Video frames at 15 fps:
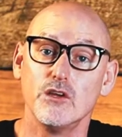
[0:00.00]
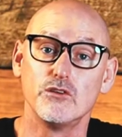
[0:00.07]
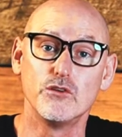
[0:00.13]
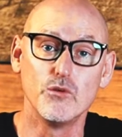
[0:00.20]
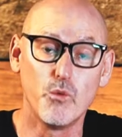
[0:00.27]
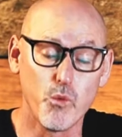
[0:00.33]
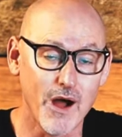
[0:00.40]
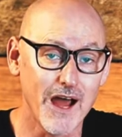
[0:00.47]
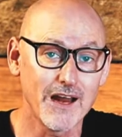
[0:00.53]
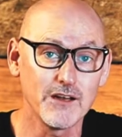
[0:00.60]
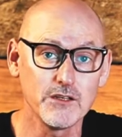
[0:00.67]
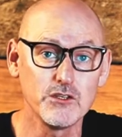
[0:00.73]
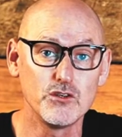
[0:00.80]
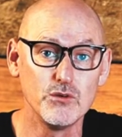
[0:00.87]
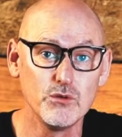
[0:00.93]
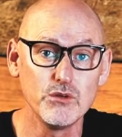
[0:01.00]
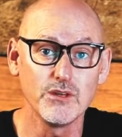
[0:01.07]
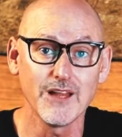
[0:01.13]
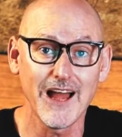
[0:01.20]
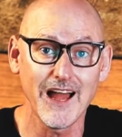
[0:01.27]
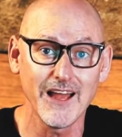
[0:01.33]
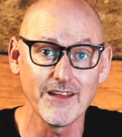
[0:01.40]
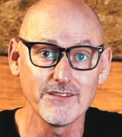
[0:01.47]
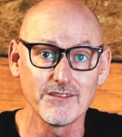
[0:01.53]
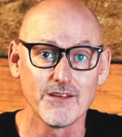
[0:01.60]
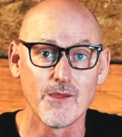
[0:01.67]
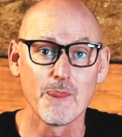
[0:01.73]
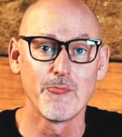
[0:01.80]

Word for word: You wanna utilize